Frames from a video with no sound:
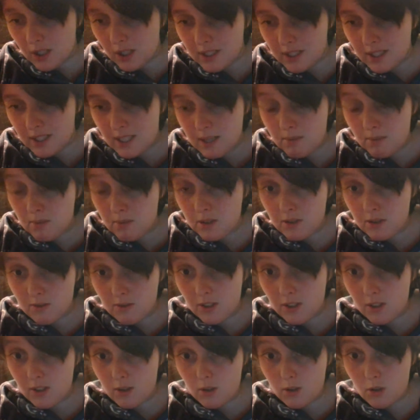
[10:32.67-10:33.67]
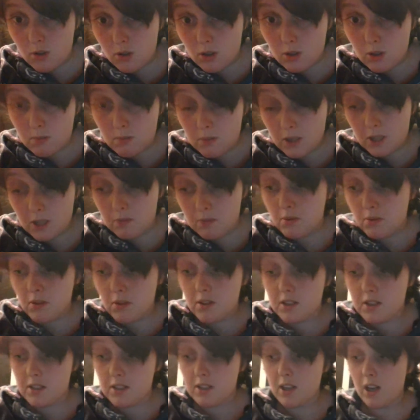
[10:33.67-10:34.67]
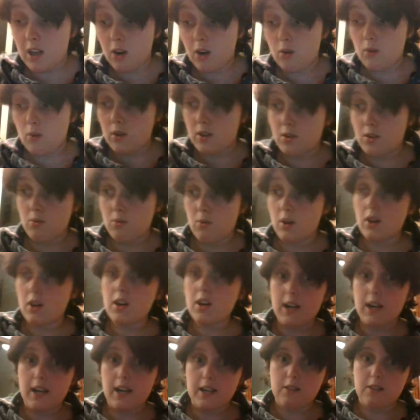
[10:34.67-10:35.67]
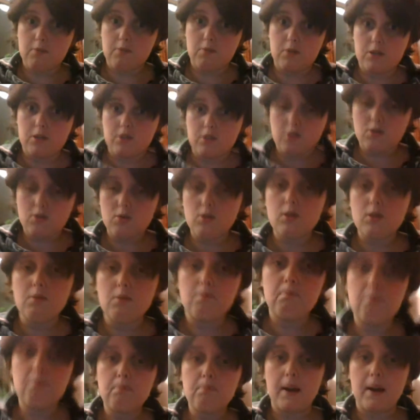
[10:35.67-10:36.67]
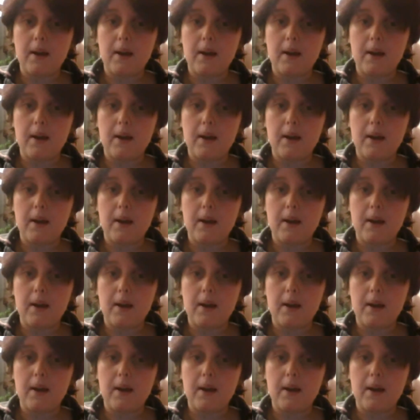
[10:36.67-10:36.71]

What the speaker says: Trying to keep this video as short as possible. It's not going to work as per usual.